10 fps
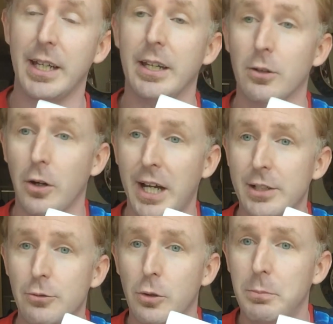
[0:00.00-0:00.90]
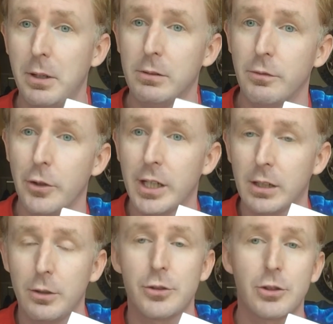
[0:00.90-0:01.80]
in our asteroid belt very
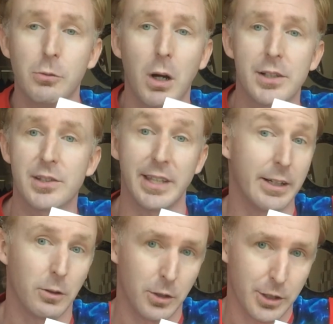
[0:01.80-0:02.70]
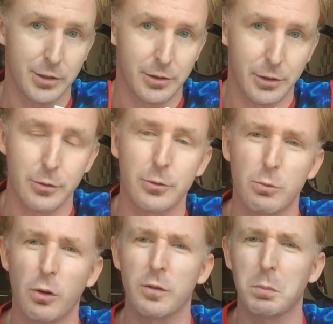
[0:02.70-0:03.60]
close to us that are considered
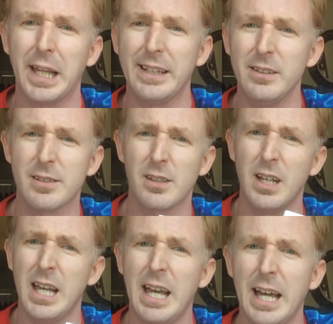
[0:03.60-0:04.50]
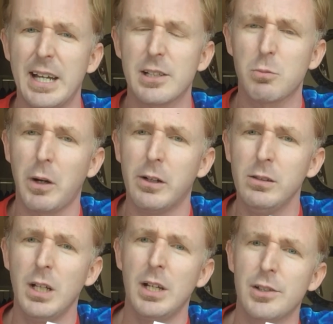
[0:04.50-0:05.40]
dwarf planets as
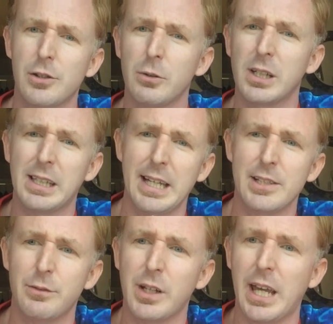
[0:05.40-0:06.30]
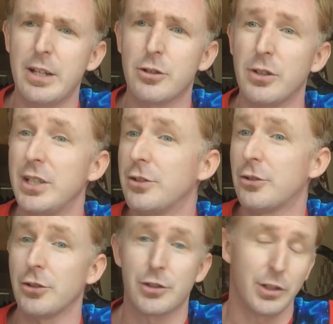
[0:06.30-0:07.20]
well so the classification is
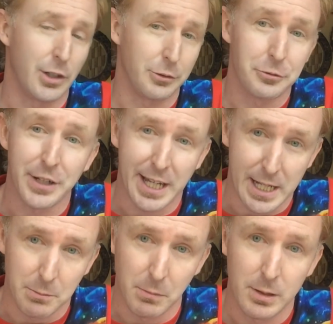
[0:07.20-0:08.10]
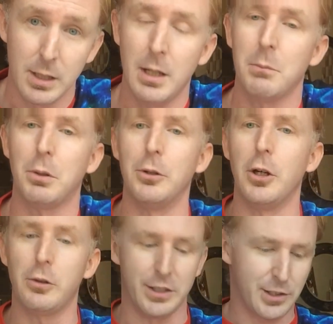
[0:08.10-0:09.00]
just another name.
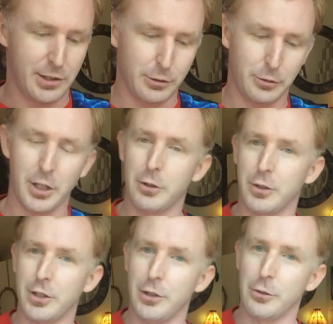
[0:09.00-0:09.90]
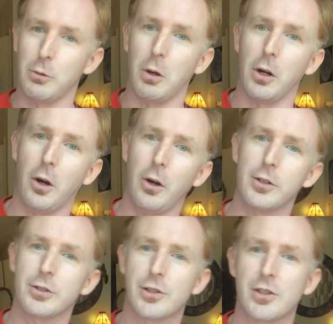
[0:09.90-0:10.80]
Pluto is still near and dear to our
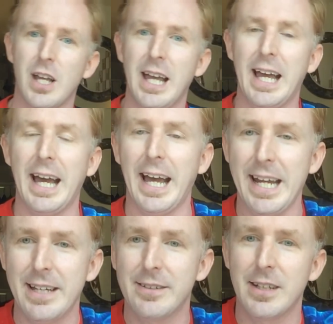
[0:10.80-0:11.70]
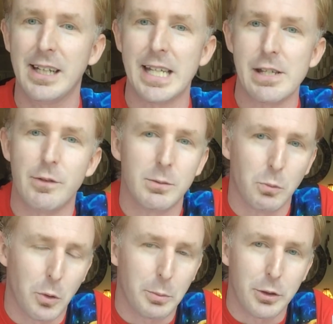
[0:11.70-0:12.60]
hearts, and even
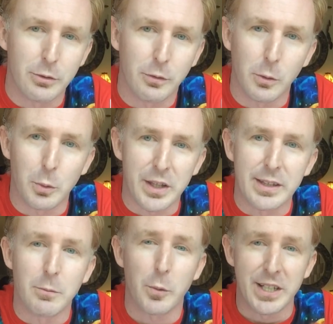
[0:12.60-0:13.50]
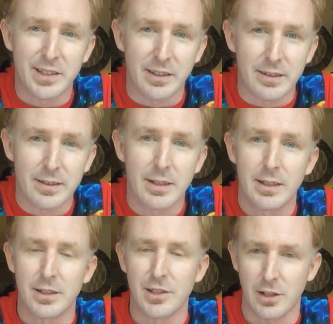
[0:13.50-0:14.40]
more beautiful with the recent
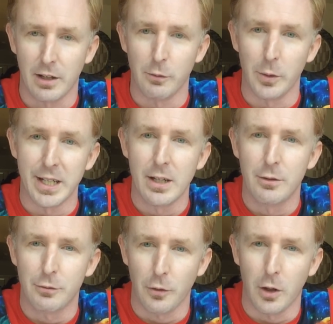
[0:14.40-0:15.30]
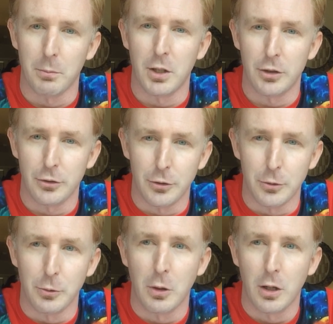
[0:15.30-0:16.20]
discovery from
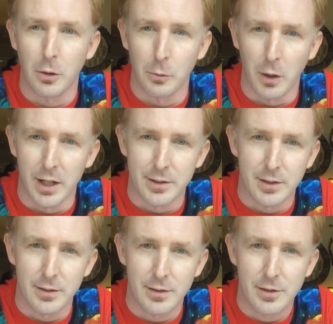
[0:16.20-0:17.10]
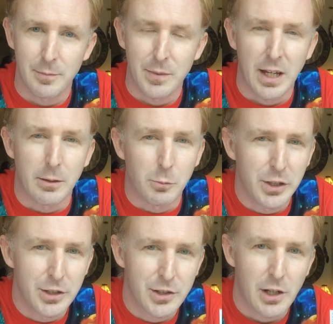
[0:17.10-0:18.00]
New Horizons. And
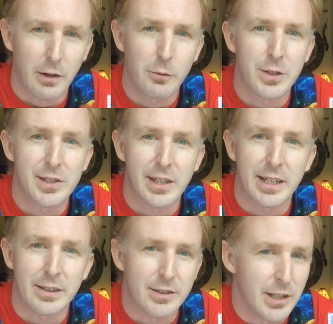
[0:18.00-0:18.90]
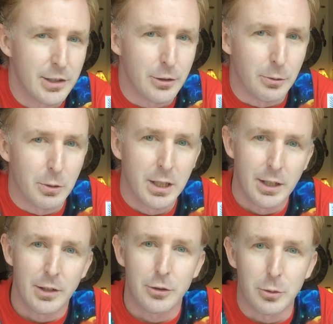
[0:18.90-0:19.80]
with discoveries, they continue
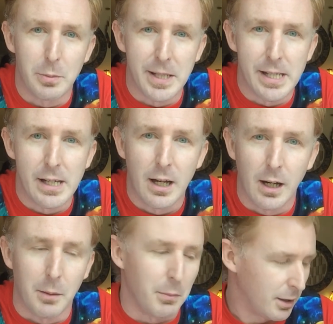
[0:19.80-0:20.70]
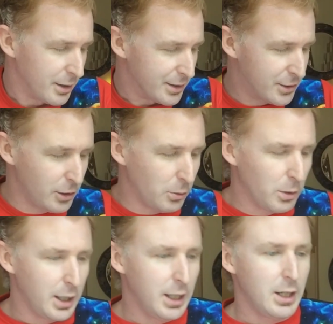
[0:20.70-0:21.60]
to be among us. So,
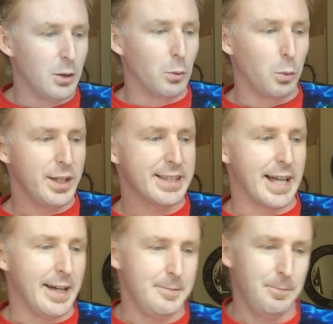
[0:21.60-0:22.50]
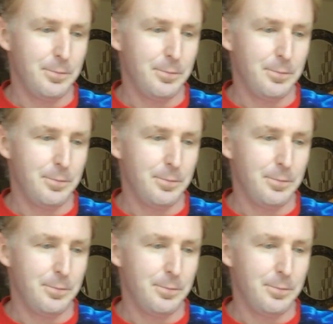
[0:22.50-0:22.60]
with that,